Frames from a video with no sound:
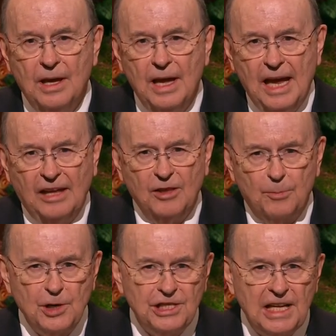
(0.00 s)
In the
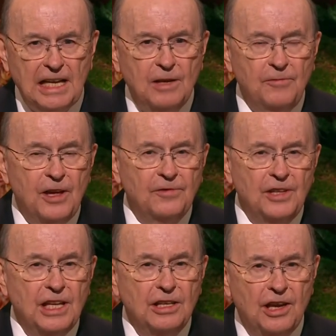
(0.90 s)
preceding
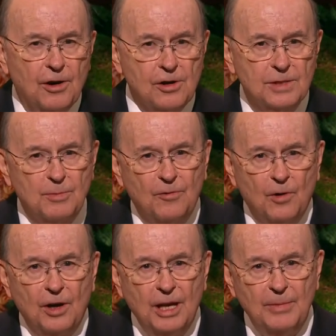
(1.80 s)
15 years
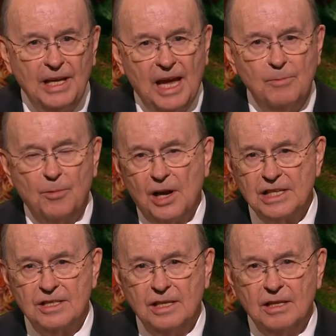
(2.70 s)
before he became
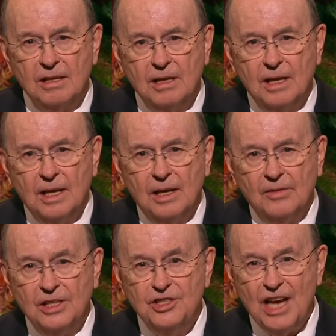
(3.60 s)
president,
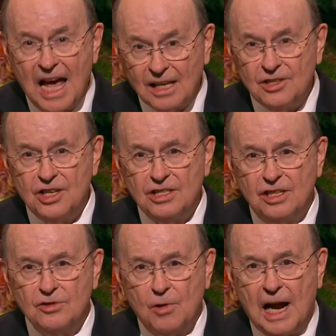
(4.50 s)
the challenges
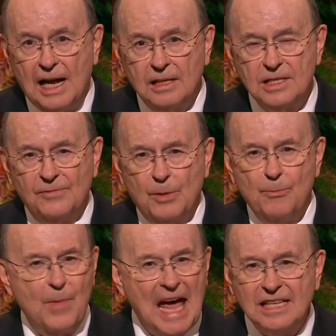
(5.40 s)
and trials of a
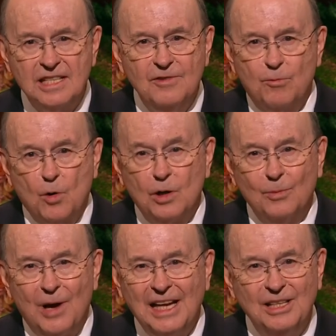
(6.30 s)
massive
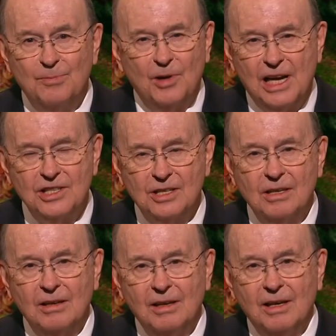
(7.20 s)
worldwide
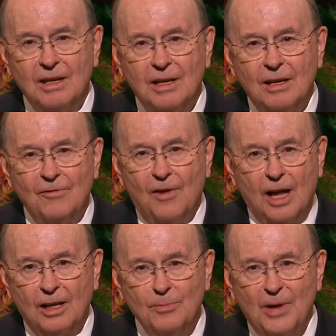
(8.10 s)
depression,
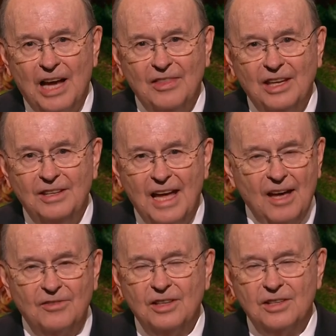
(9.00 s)
followed by the
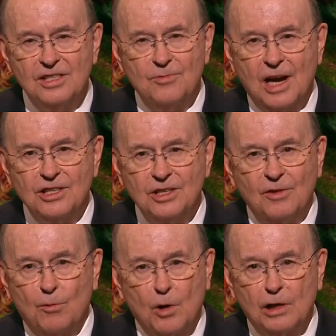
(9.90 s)
death and destruction
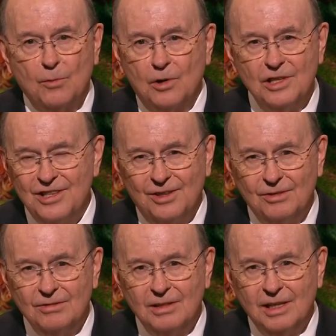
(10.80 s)
of World War
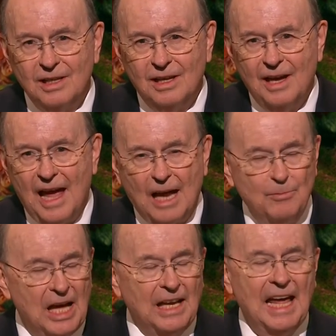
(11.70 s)
II, had
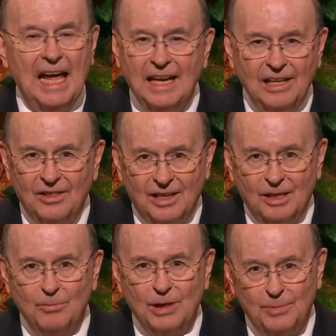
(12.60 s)
been
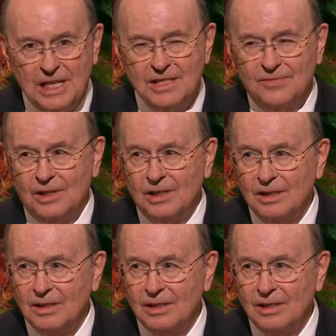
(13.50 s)
anything but peaceful.